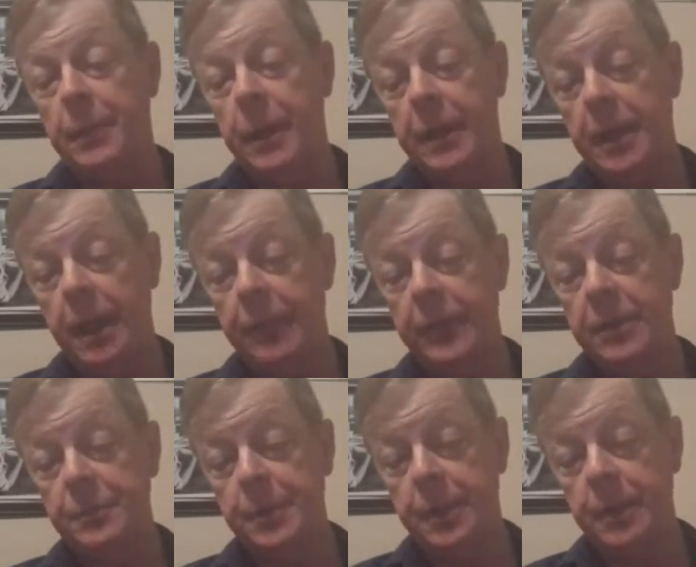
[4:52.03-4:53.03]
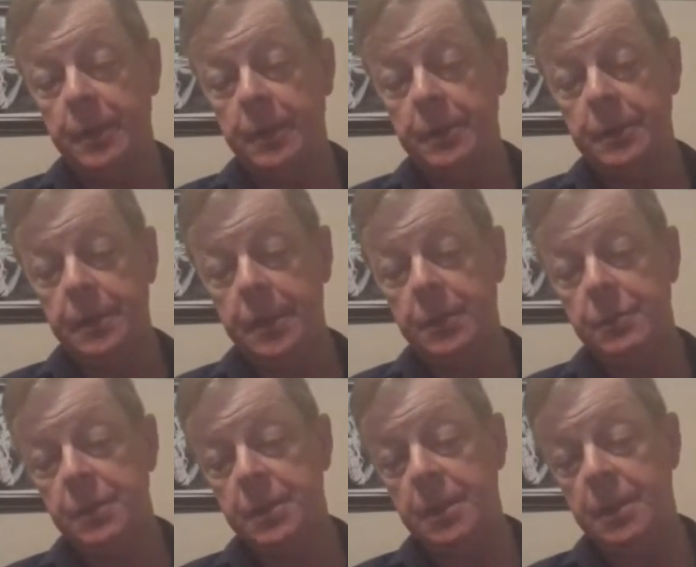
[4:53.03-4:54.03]
but I got this because this
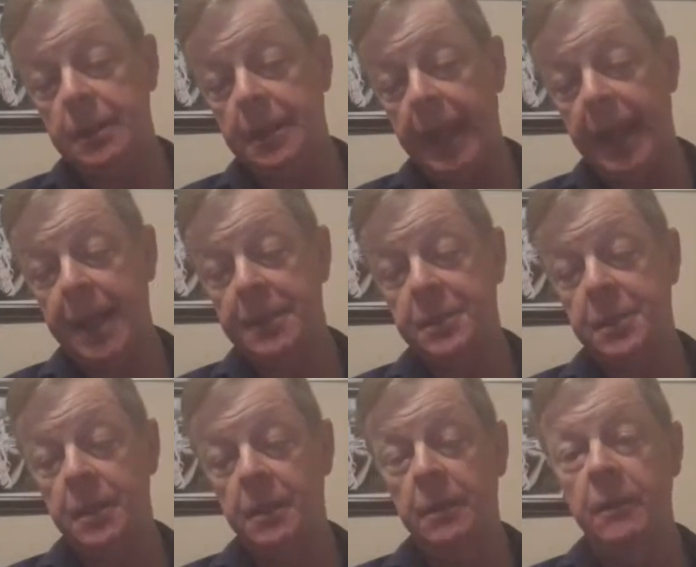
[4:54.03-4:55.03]
was the last